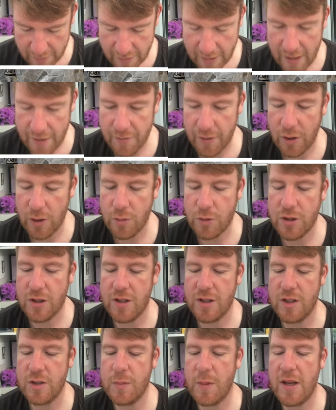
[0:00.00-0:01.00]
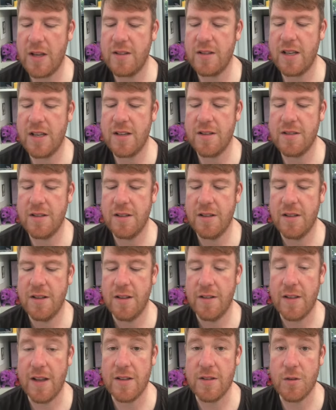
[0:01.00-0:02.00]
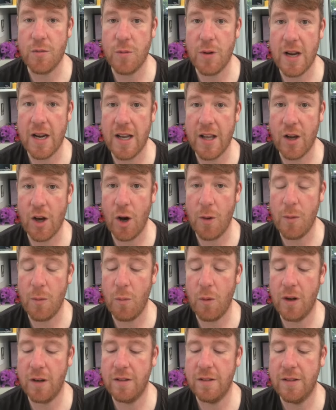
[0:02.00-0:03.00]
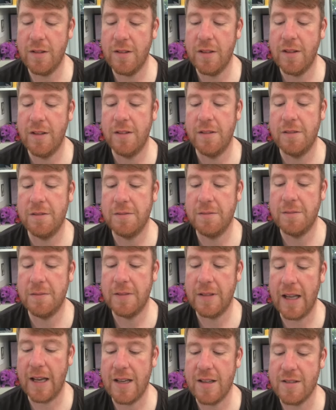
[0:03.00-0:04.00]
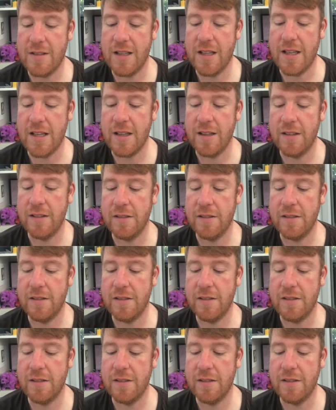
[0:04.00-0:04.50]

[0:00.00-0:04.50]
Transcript: Evolution of the Species. There's a really common one. That is the